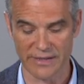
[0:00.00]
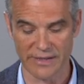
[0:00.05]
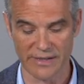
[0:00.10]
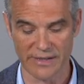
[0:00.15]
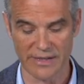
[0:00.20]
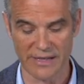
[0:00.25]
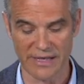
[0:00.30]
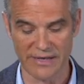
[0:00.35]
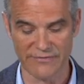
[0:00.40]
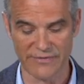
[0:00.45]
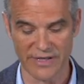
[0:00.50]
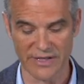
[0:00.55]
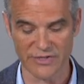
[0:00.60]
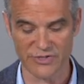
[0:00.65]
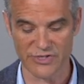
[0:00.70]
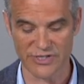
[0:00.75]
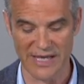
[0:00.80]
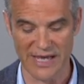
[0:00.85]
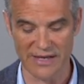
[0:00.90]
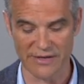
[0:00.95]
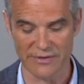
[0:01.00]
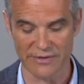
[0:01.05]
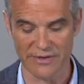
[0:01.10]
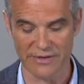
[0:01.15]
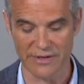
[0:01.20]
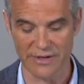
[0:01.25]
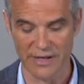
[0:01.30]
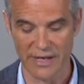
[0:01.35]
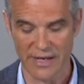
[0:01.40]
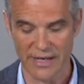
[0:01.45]
and Evening
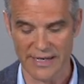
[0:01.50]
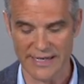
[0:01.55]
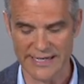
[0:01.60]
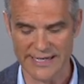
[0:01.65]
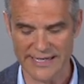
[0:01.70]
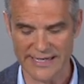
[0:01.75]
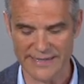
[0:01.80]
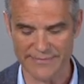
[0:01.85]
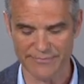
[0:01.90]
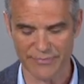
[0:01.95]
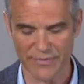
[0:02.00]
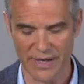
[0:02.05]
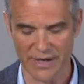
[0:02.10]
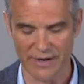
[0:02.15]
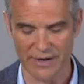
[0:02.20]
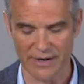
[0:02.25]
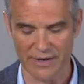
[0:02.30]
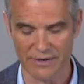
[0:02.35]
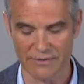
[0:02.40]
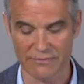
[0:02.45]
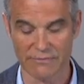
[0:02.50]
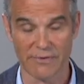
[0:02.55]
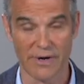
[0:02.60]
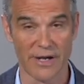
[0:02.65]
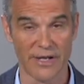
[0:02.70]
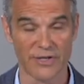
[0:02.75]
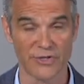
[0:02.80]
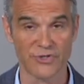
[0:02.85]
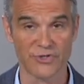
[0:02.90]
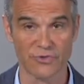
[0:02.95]
Standard are
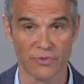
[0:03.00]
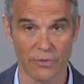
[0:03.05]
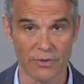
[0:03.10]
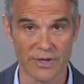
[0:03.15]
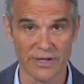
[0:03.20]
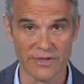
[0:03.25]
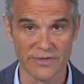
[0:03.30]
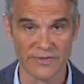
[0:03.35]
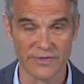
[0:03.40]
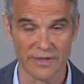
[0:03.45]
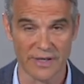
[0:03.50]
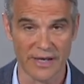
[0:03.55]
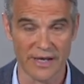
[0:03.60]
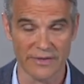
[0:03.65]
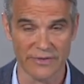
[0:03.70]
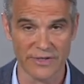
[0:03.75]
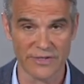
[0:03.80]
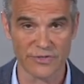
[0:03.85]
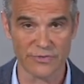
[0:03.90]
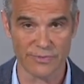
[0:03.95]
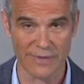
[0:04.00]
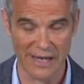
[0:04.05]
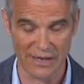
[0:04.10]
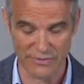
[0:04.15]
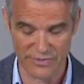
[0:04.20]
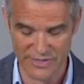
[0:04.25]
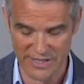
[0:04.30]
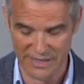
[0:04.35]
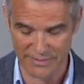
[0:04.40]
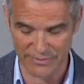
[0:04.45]
running stories on this
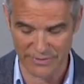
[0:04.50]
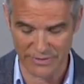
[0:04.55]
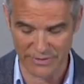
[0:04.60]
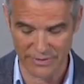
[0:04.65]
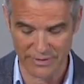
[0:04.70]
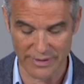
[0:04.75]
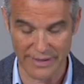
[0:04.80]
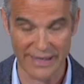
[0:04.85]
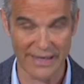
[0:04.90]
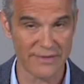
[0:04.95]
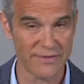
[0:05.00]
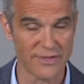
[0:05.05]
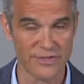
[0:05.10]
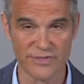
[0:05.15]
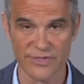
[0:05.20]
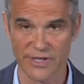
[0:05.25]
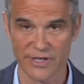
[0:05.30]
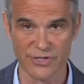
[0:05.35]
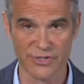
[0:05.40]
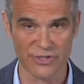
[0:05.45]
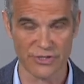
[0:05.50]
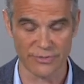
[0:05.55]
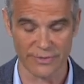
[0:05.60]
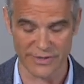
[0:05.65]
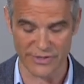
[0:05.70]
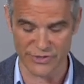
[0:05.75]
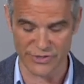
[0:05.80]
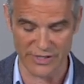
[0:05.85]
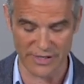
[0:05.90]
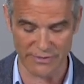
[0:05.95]
roundtable and this issue
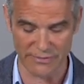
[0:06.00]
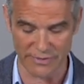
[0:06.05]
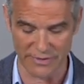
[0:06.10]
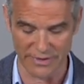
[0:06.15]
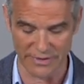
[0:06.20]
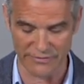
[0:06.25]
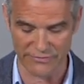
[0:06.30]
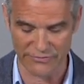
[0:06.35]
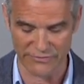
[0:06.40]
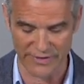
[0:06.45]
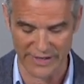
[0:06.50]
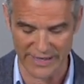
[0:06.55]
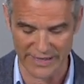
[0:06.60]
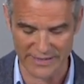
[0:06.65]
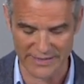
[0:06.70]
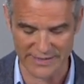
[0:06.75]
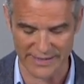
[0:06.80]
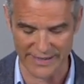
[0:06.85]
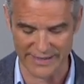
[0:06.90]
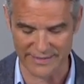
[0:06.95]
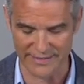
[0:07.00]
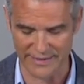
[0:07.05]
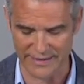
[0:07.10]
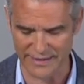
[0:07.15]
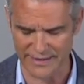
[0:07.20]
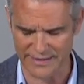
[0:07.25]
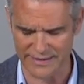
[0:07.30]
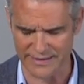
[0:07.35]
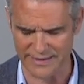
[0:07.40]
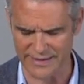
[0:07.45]
in general. In fact, I
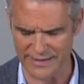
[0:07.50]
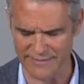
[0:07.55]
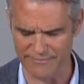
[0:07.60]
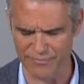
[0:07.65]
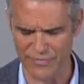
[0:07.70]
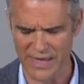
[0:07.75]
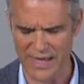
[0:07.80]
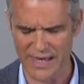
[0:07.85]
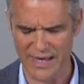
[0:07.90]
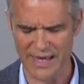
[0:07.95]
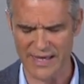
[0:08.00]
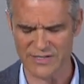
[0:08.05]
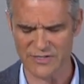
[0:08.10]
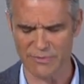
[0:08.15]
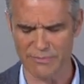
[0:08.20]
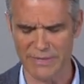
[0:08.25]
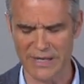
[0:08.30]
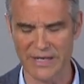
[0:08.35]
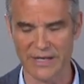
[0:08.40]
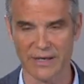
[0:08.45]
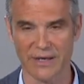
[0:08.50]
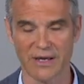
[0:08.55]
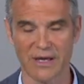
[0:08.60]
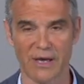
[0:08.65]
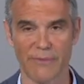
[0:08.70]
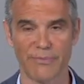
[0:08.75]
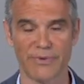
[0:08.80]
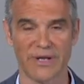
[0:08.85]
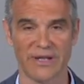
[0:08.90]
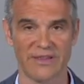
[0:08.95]
think as a media
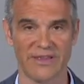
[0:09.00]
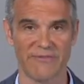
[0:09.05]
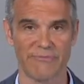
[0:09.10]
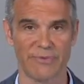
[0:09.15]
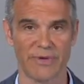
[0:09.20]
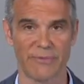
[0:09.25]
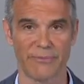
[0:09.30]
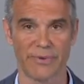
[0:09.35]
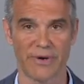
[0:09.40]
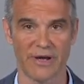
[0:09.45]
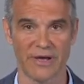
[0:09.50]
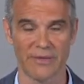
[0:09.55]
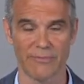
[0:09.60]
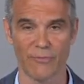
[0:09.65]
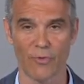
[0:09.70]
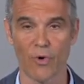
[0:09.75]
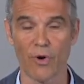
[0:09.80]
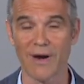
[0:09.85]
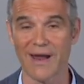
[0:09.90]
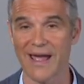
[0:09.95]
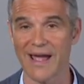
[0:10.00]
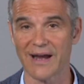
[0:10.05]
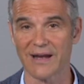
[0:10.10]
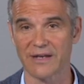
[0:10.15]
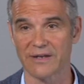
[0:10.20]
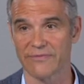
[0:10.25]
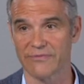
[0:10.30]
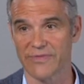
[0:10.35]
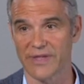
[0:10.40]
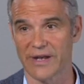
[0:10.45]
company, they've been probably more
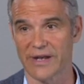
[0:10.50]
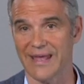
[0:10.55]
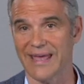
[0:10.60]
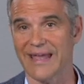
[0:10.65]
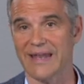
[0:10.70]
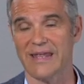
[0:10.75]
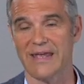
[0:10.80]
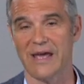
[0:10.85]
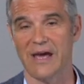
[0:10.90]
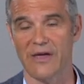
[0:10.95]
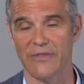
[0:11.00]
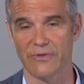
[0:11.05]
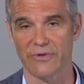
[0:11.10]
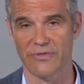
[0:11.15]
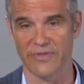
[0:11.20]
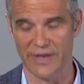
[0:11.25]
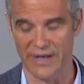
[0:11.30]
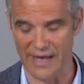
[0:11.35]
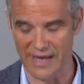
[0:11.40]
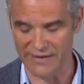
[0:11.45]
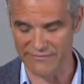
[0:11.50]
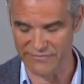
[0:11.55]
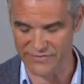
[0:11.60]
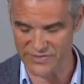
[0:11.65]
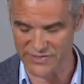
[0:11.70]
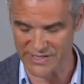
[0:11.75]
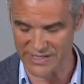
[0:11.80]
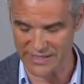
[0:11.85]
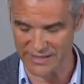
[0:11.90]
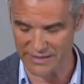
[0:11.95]
active than any other that I've
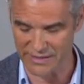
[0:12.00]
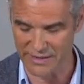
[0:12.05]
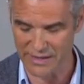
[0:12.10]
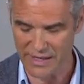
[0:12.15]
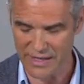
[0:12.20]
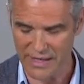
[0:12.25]
seen